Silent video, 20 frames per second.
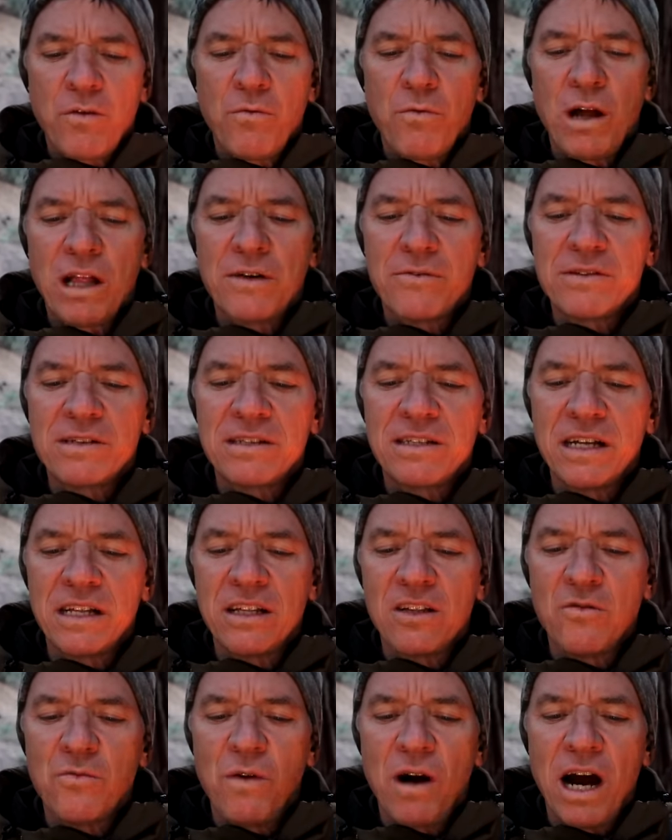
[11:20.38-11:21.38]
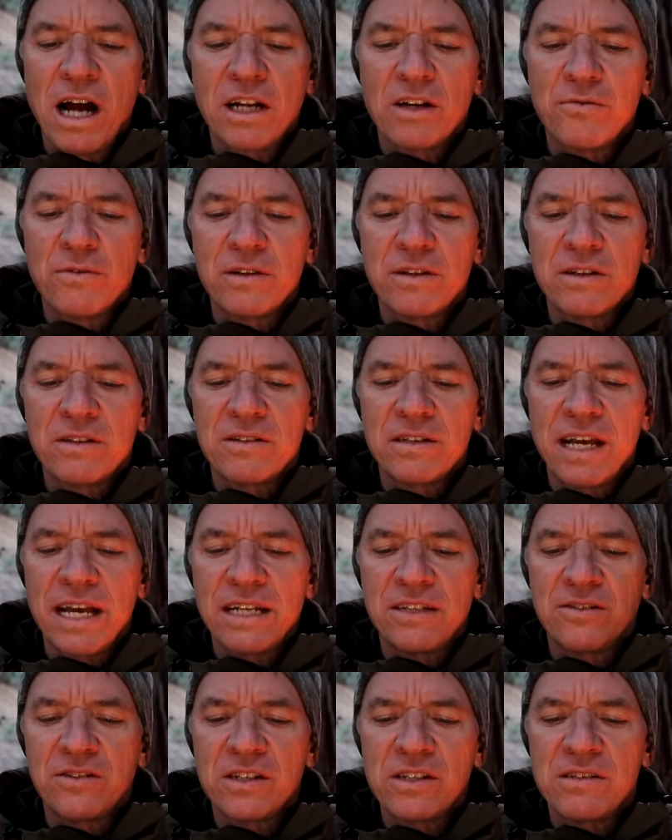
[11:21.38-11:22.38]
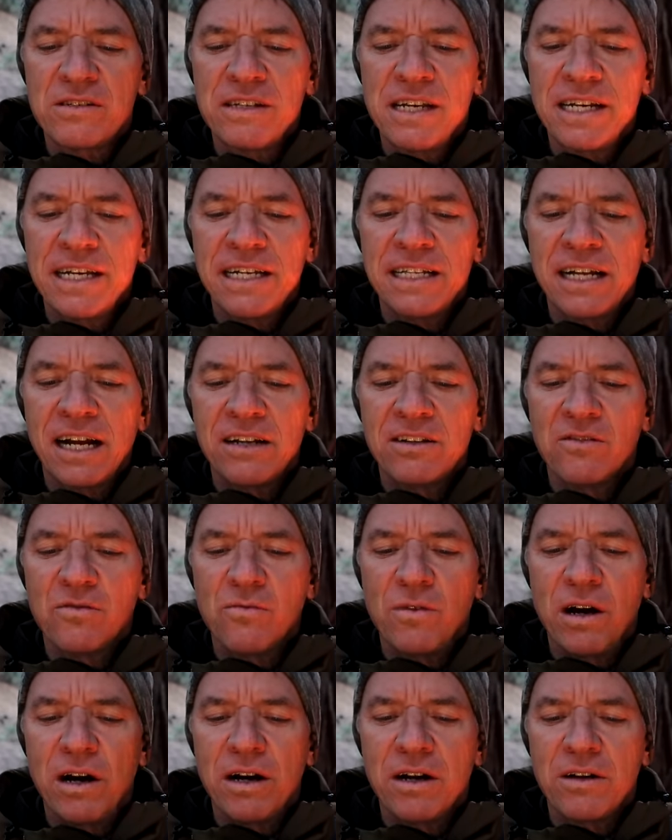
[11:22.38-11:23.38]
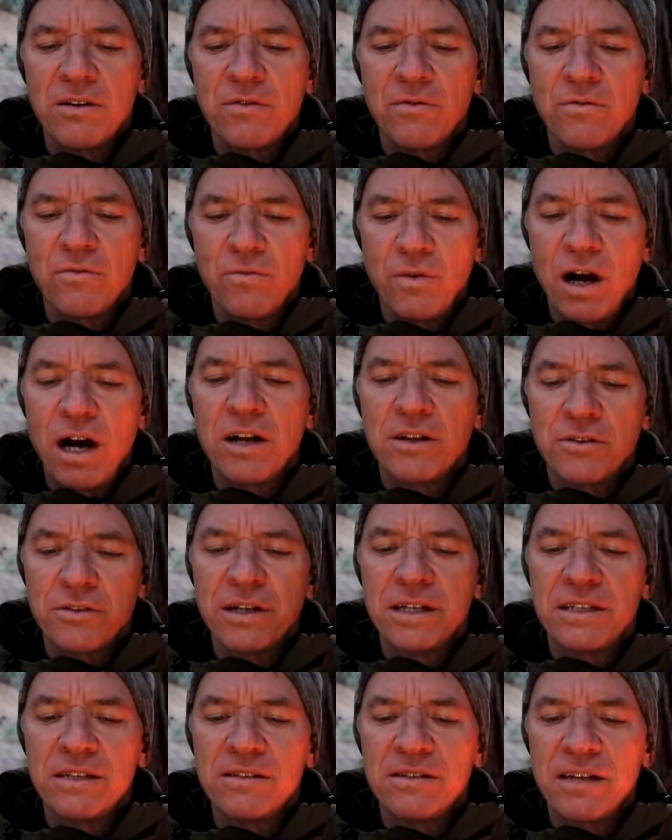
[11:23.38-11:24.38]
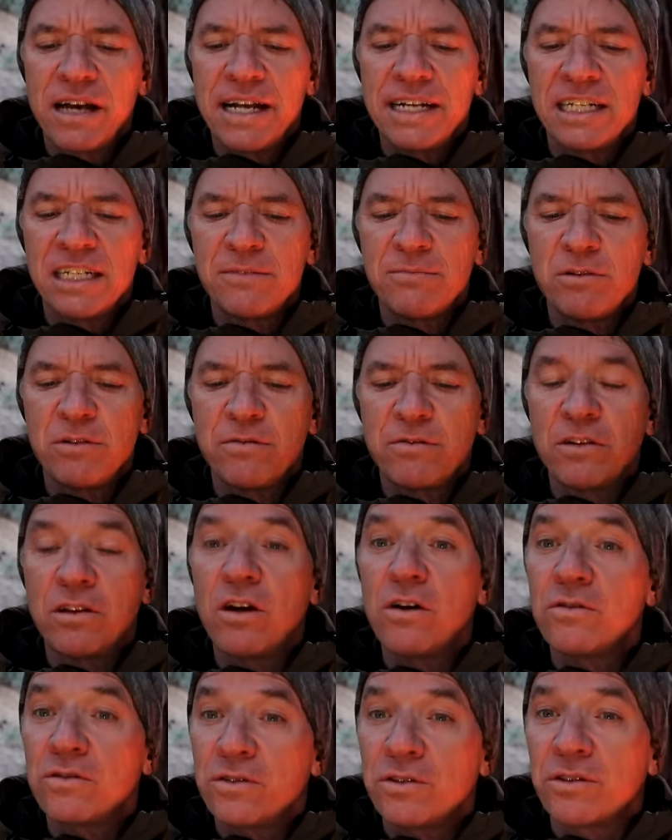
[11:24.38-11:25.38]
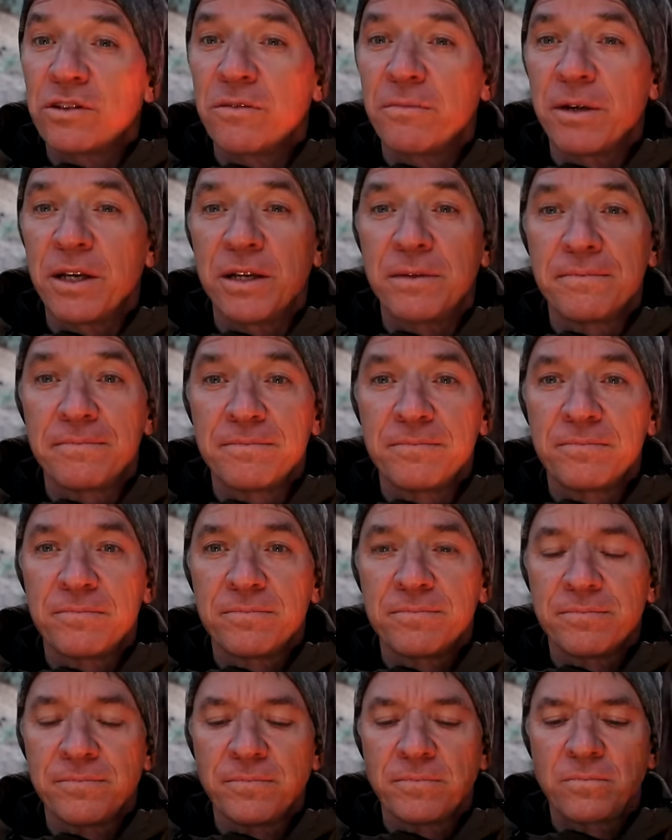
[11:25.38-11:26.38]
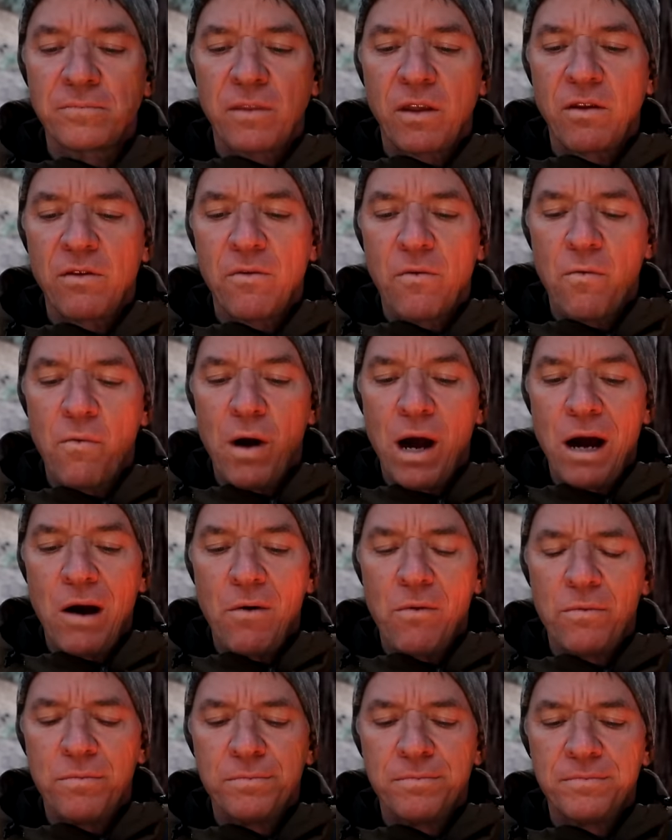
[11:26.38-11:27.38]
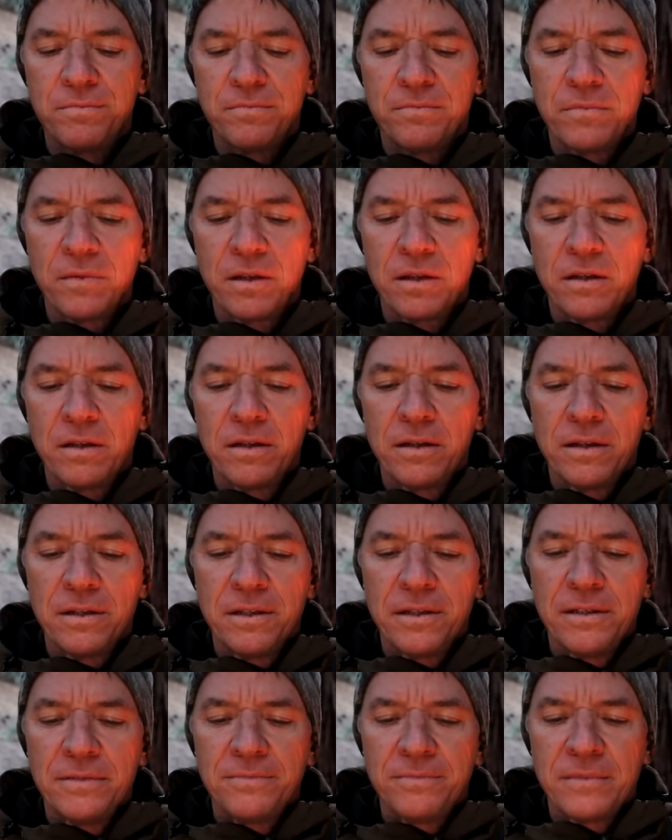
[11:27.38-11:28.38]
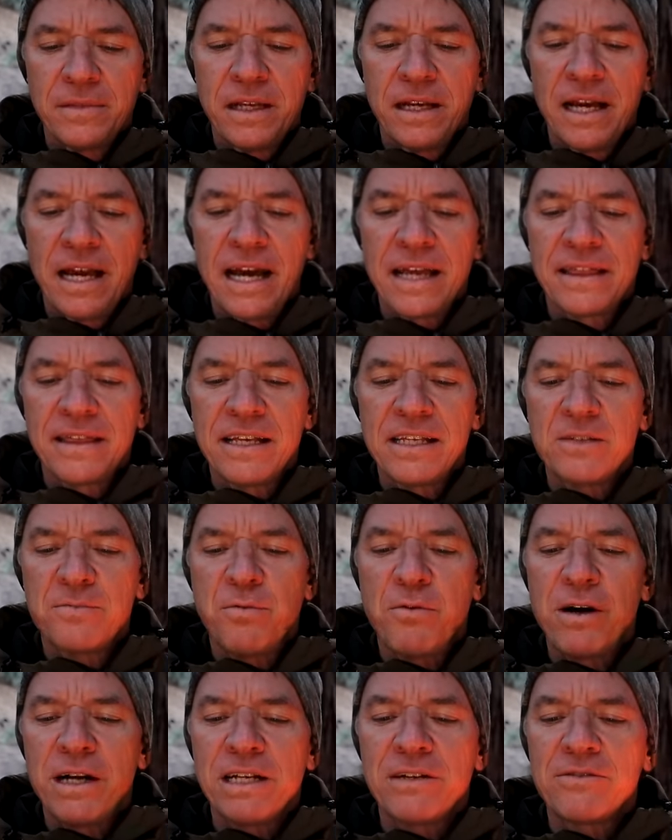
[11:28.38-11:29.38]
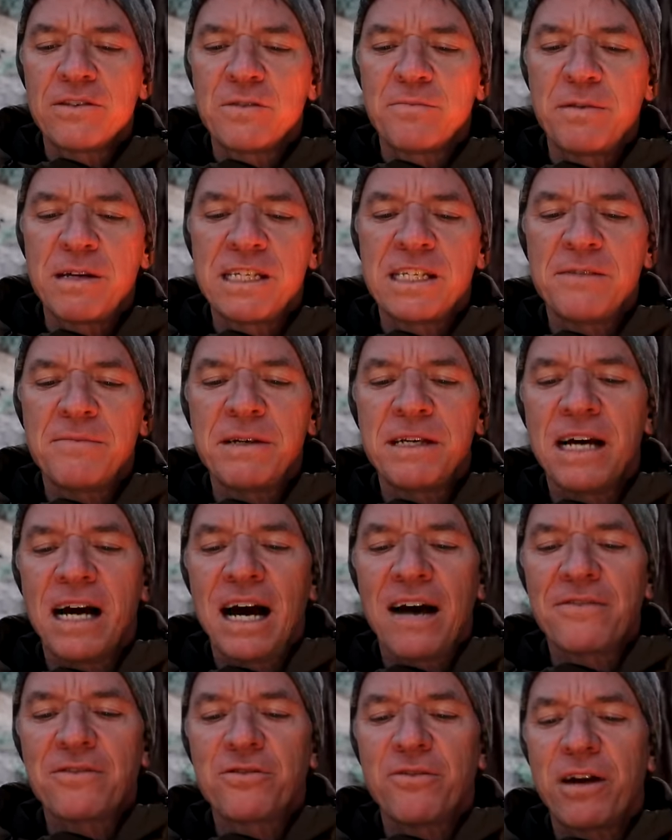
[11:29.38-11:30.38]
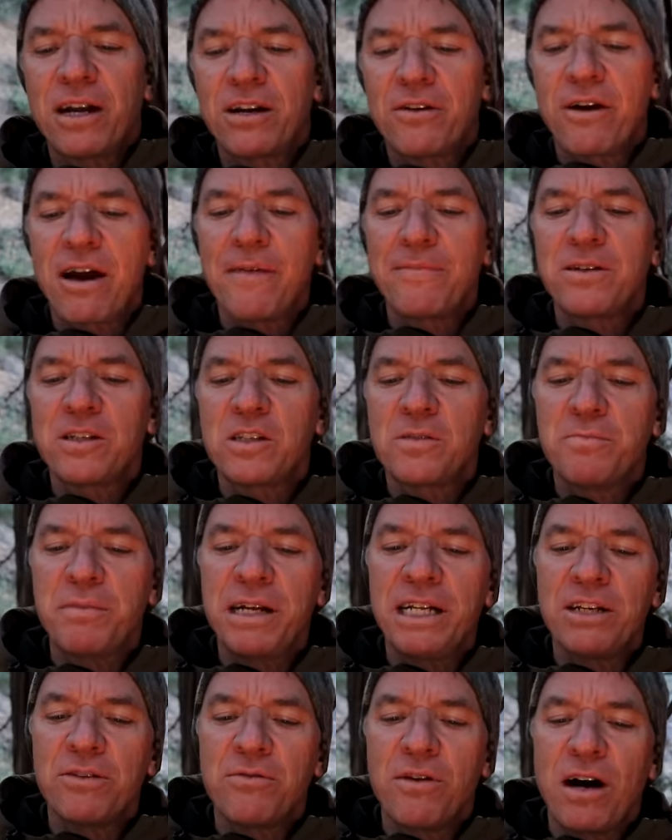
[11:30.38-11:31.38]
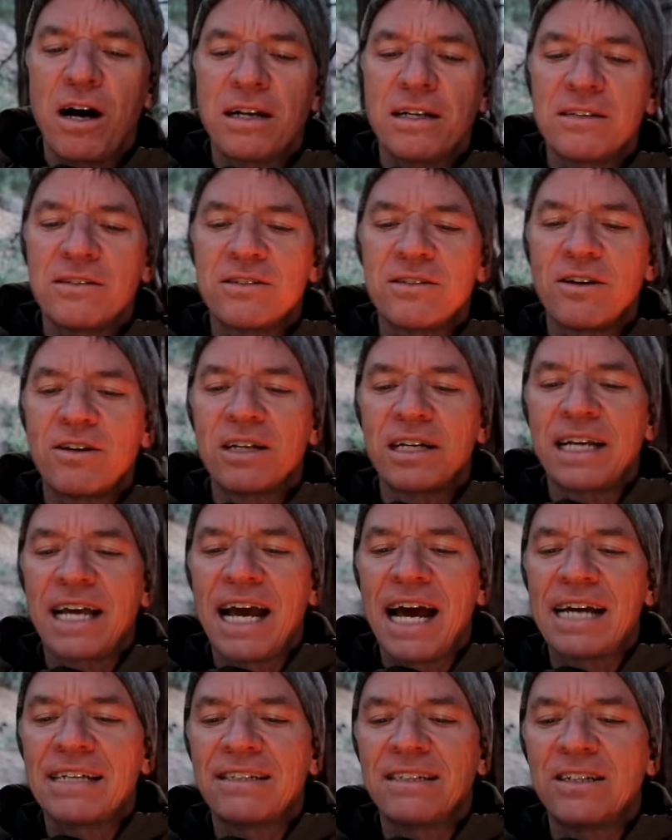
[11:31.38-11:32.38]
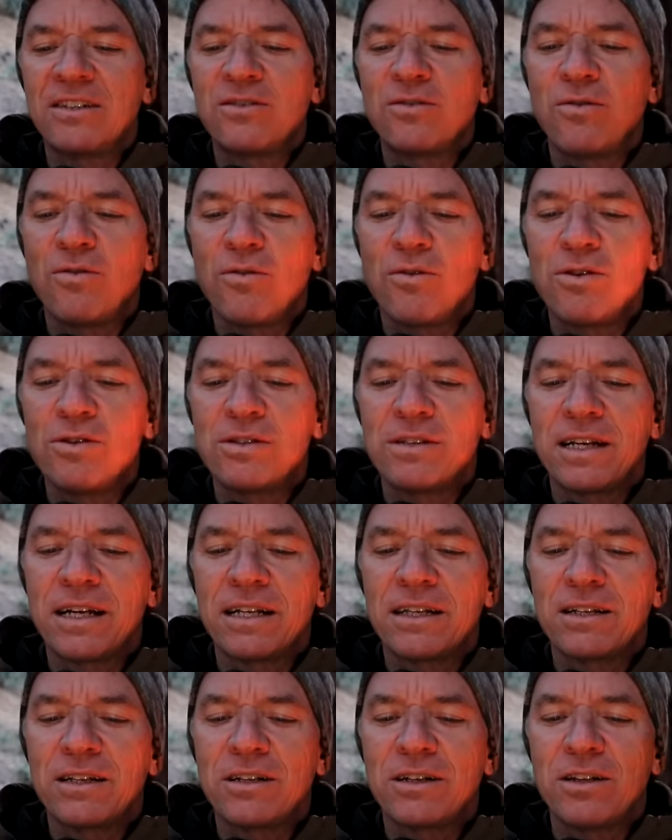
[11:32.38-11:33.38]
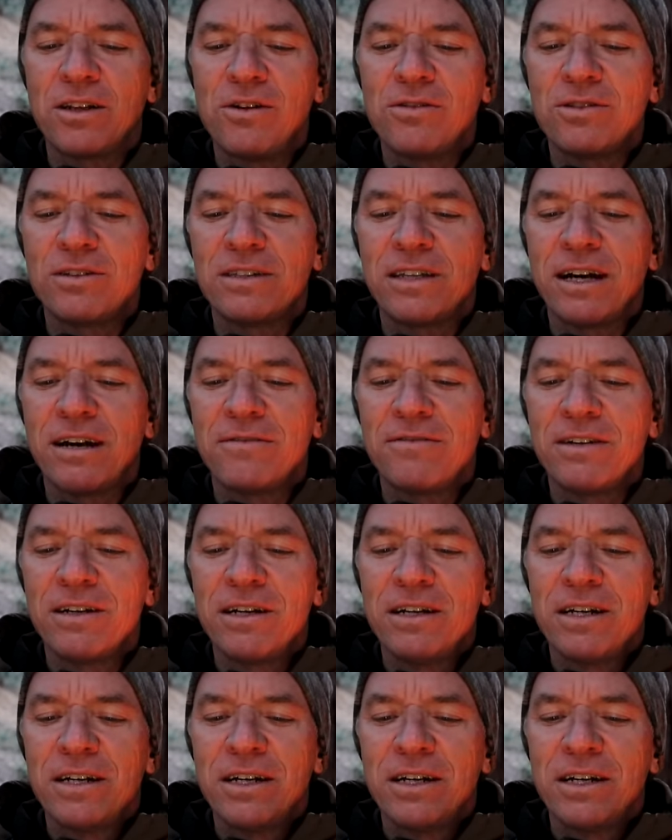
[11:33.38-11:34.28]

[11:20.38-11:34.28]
While it was still in the water with its head just sticking out of the wa water, it decided to move closer to me. Wow. At this point, it was pissing me off, so I grabbed the spinning rod and started casting towards it close enough